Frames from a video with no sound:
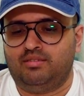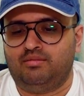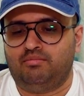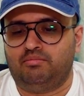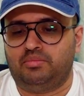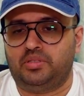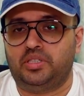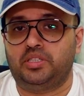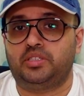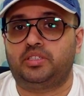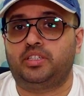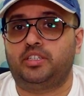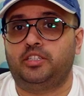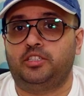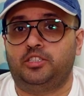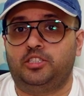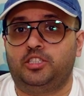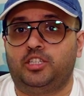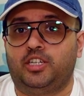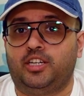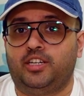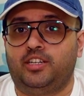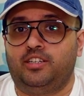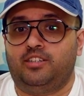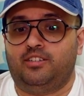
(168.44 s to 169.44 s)
printed in
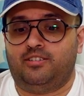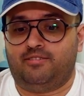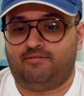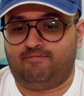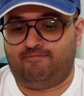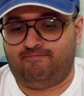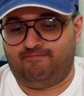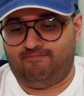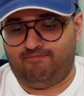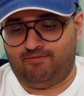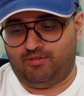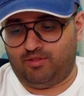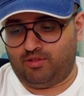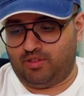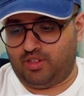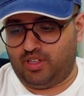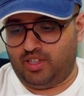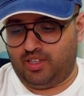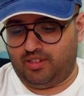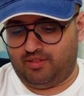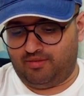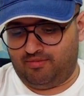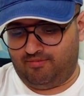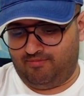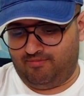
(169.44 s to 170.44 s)
China. Okay,